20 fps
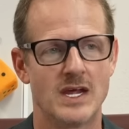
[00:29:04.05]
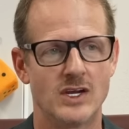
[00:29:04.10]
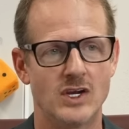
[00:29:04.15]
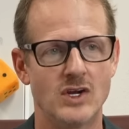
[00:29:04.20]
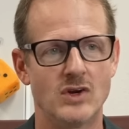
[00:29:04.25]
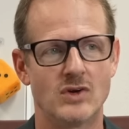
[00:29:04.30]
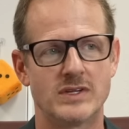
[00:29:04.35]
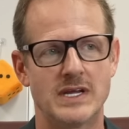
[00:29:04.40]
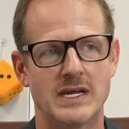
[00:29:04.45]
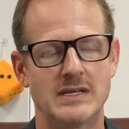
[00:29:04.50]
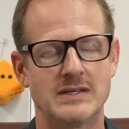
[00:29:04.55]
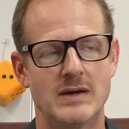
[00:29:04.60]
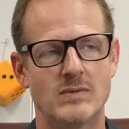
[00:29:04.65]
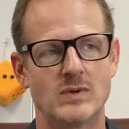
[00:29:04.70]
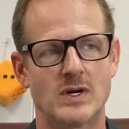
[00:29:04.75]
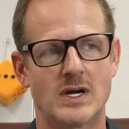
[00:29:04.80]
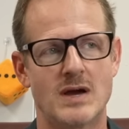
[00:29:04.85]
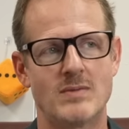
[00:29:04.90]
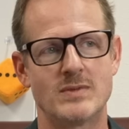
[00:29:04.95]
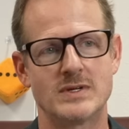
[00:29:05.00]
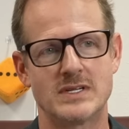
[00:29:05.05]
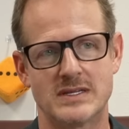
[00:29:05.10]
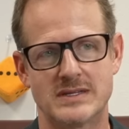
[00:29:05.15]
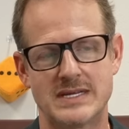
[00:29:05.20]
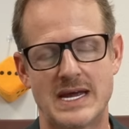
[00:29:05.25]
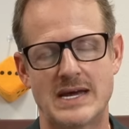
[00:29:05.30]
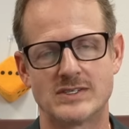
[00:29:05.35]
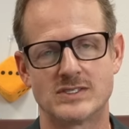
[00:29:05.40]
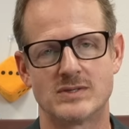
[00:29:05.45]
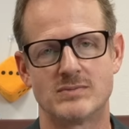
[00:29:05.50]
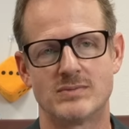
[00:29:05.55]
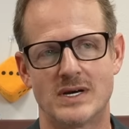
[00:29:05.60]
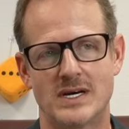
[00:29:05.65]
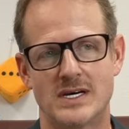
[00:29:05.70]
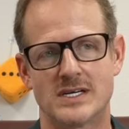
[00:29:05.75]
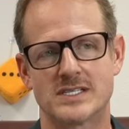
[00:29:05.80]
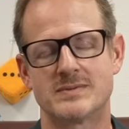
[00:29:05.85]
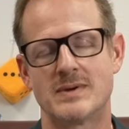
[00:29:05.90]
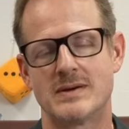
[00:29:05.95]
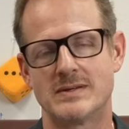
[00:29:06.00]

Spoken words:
you know, they would come with $1,000,